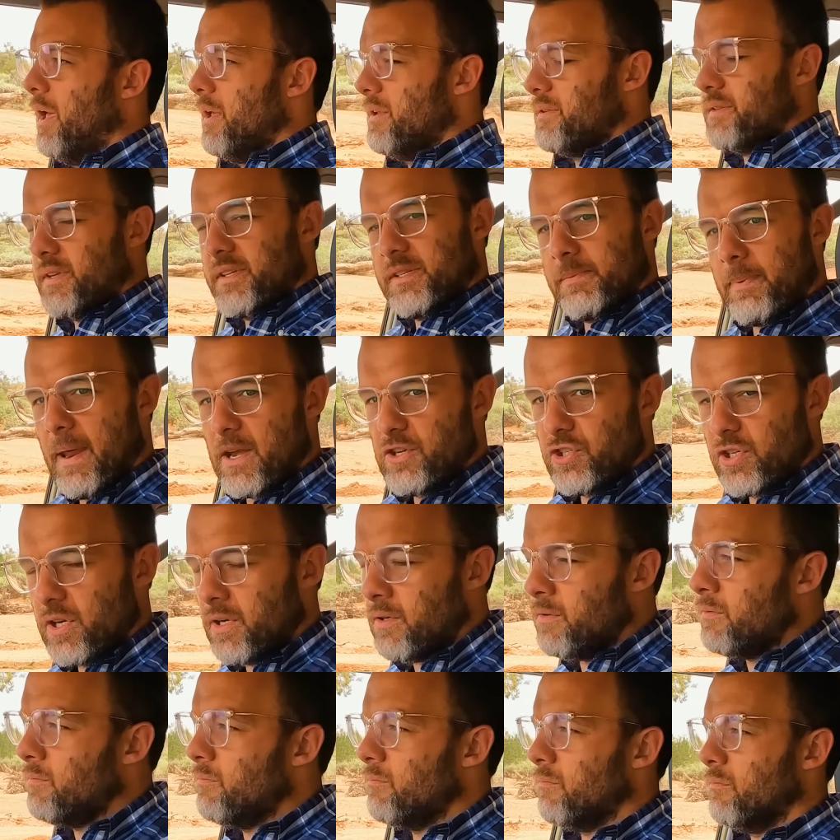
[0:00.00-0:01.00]

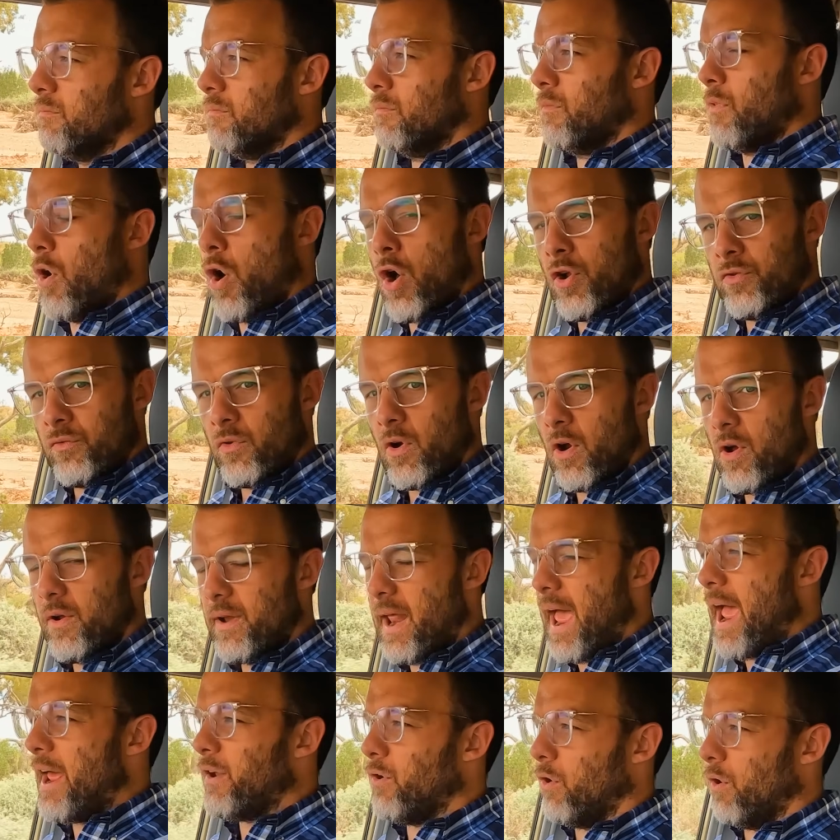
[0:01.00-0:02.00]
Suspension
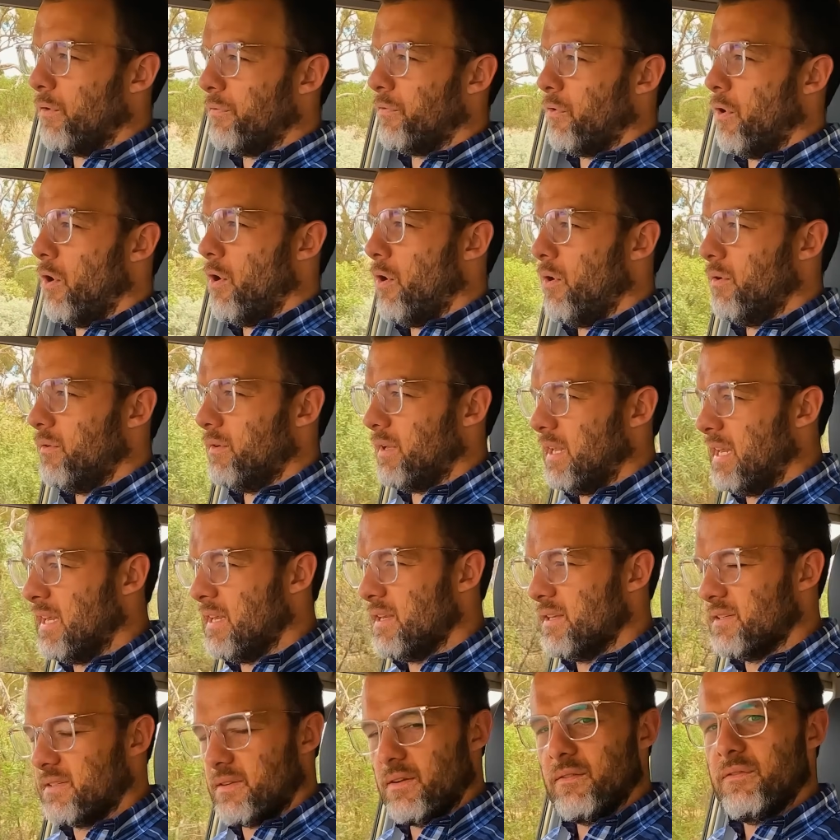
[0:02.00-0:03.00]
on-road and off-road
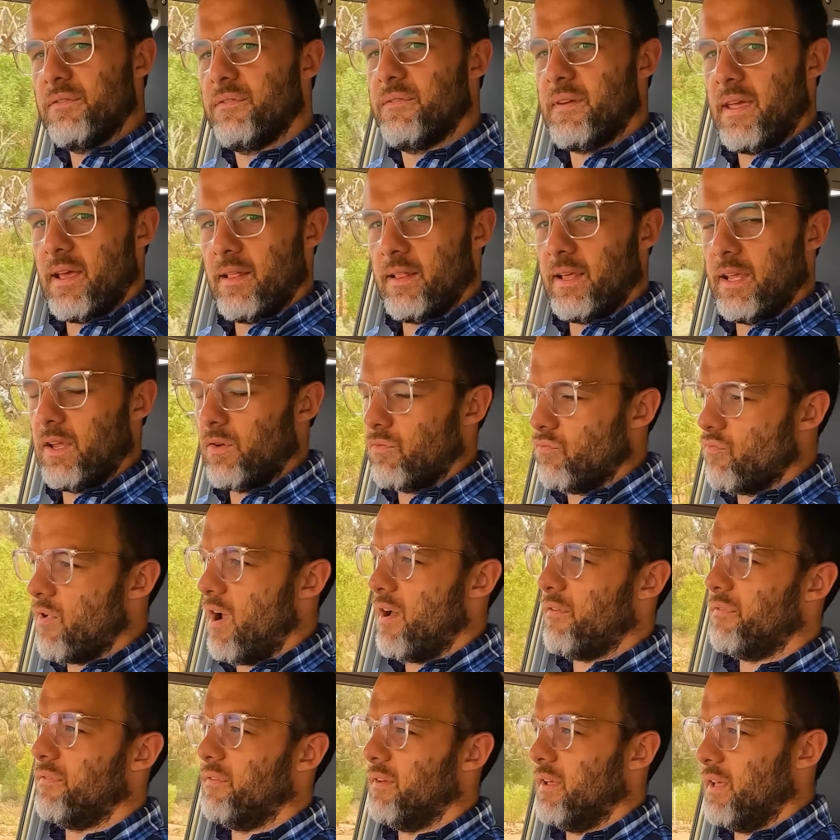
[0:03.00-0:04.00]
is fairly
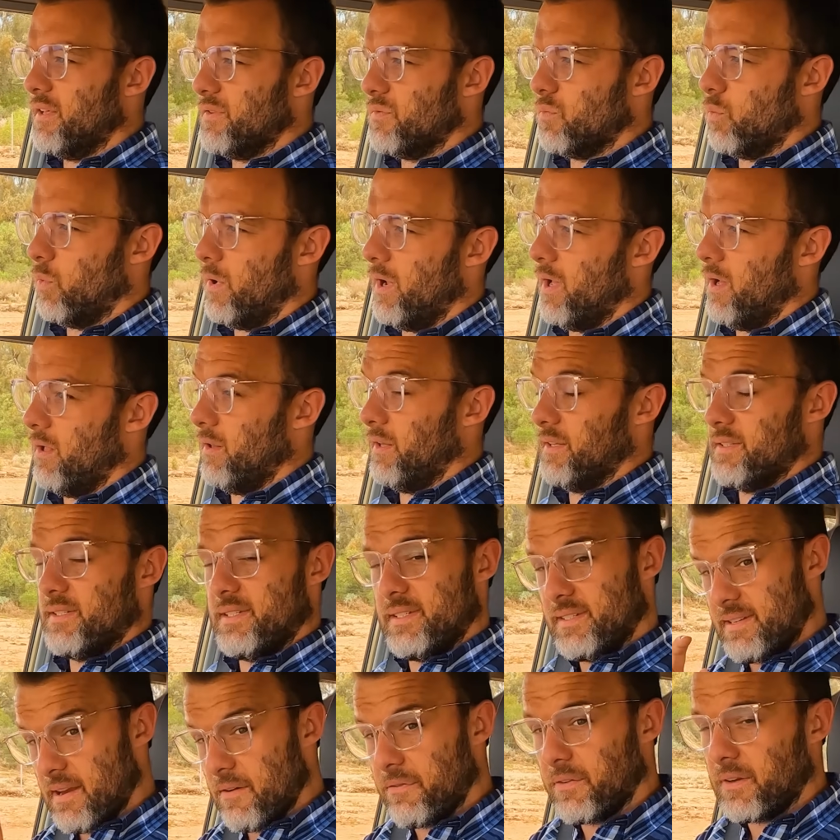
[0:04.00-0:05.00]
rough as well.
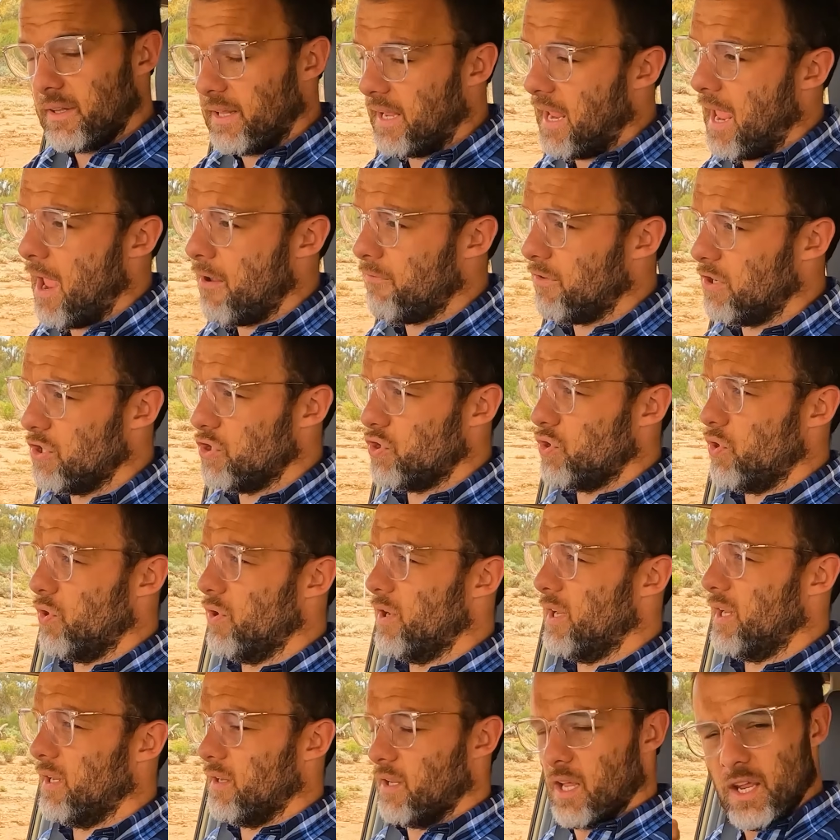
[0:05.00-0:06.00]
It's definitely heavy
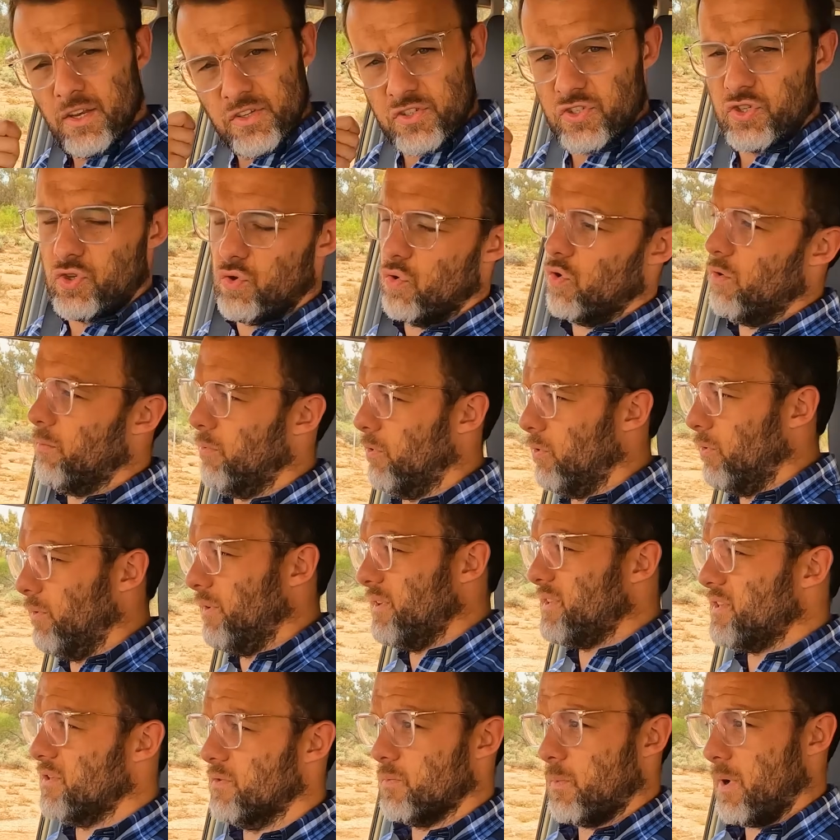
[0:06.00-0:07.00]
duty, it's durable.
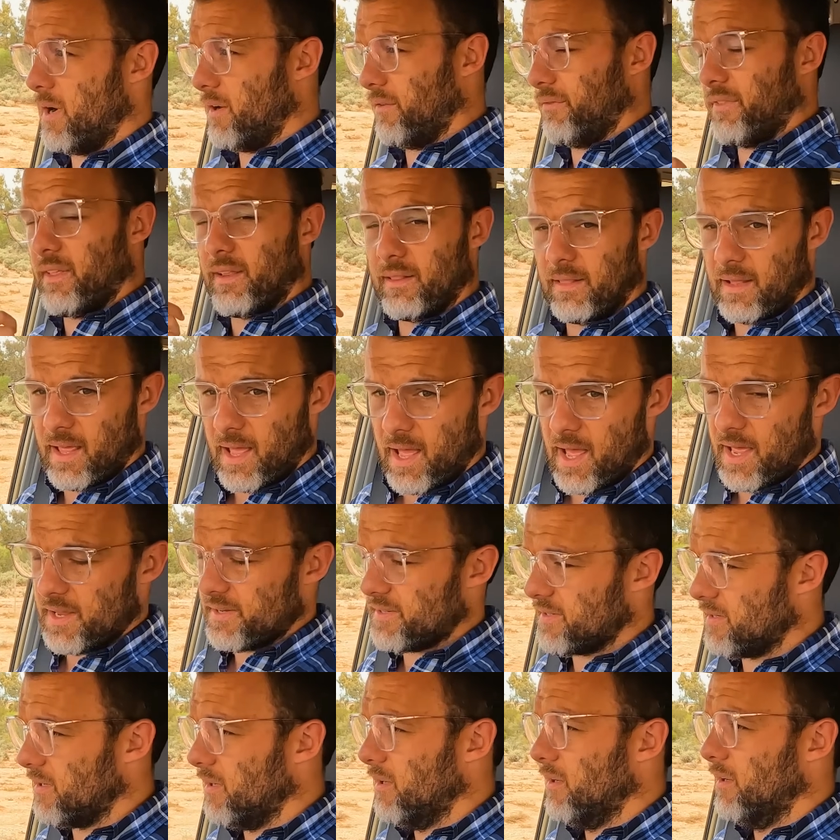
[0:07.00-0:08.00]
This is one of the
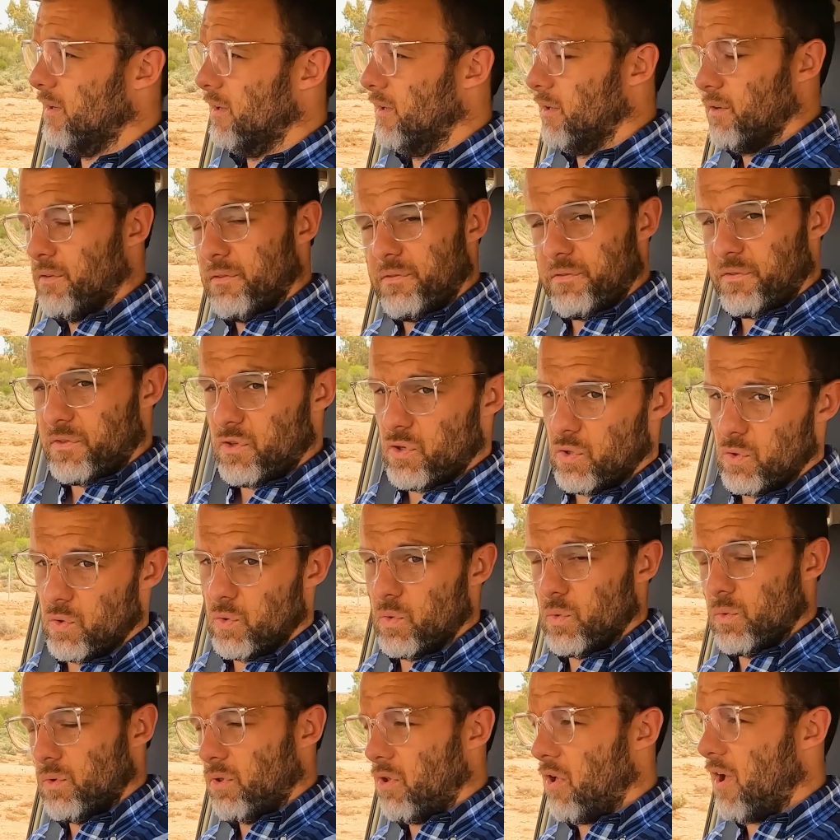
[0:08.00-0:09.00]
last
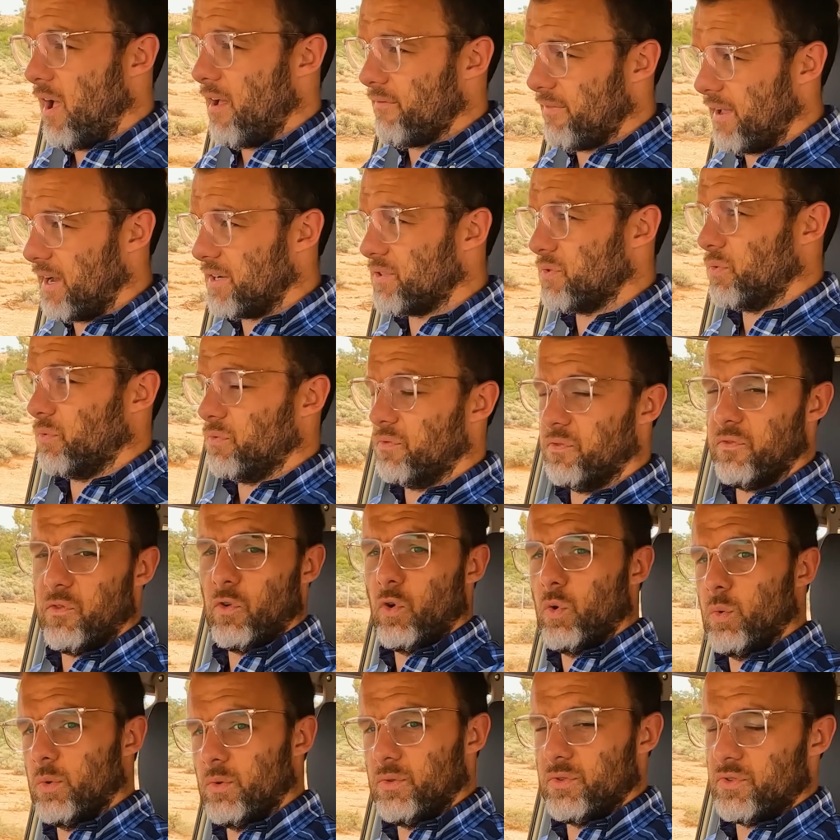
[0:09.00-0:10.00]
few live axled
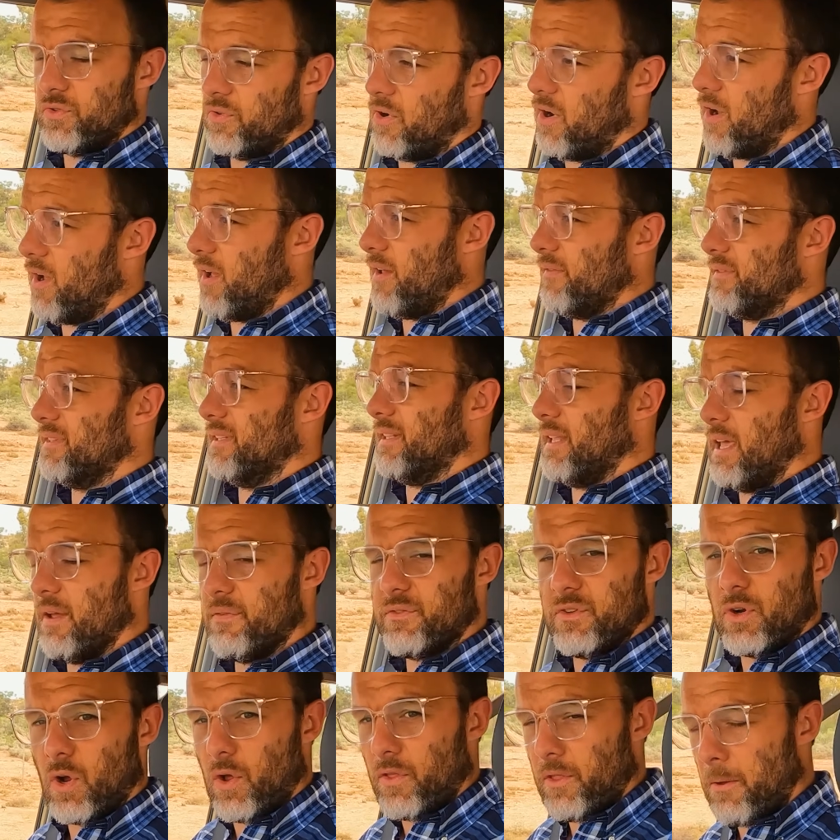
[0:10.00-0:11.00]
four-wheel drives
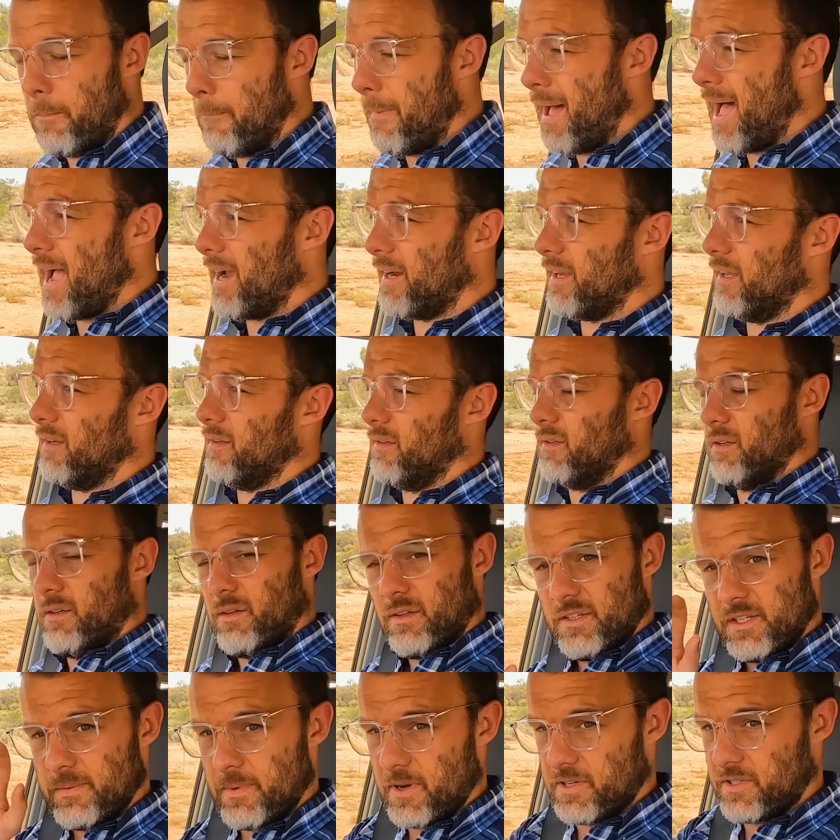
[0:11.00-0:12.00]
left on the market,
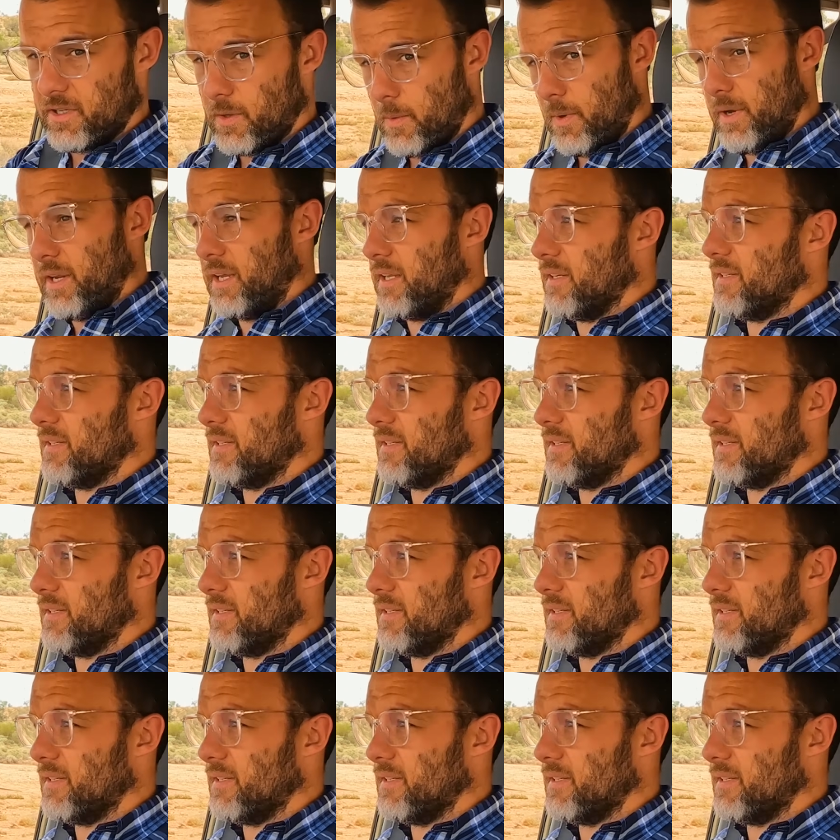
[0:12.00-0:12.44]
especially when you